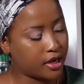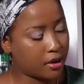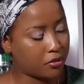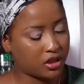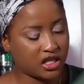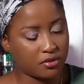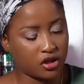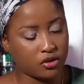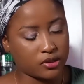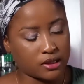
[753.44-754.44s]
then I'm going to be
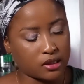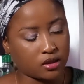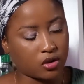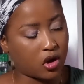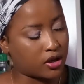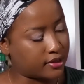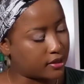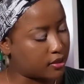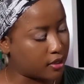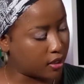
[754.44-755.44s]
using the
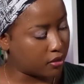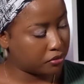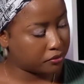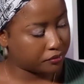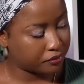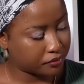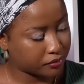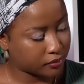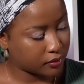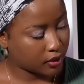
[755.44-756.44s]
custard yellow,
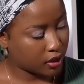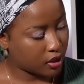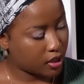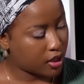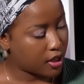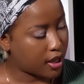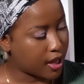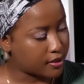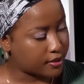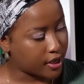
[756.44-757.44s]

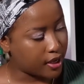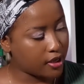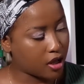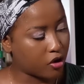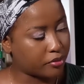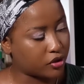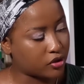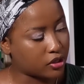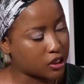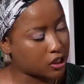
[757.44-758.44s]
and then I'll be
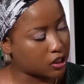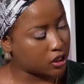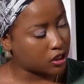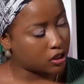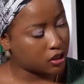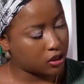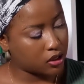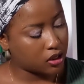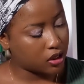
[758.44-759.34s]
using this